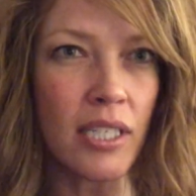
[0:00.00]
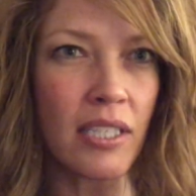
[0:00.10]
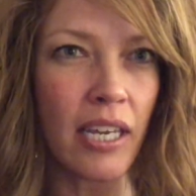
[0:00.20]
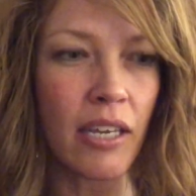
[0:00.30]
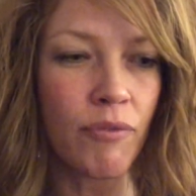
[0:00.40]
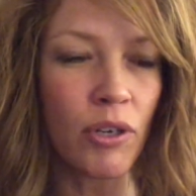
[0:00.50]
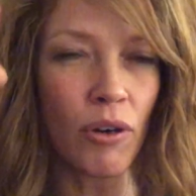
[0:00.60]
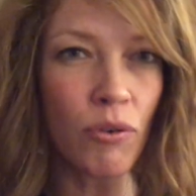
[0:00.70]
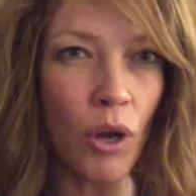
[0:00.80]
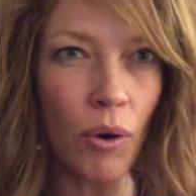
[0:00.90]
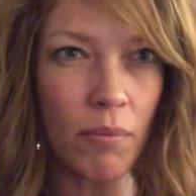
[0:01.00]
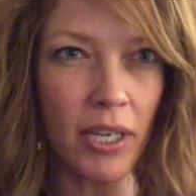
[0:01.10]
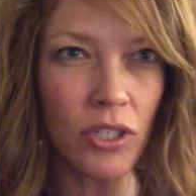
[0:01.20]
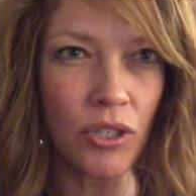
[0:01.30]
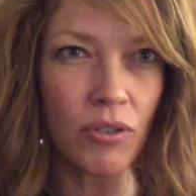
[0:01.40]
It's like if you don't know what
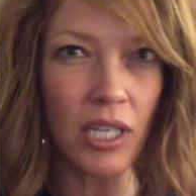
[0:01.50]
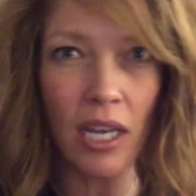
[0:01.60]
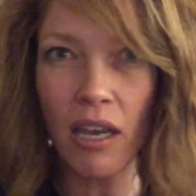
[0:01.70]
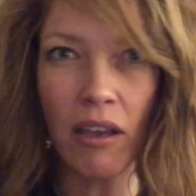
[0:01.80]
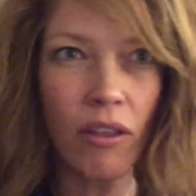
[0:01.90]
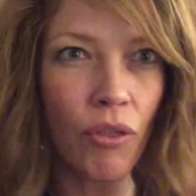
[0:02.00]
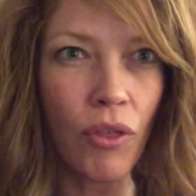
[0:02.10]
makes you tick,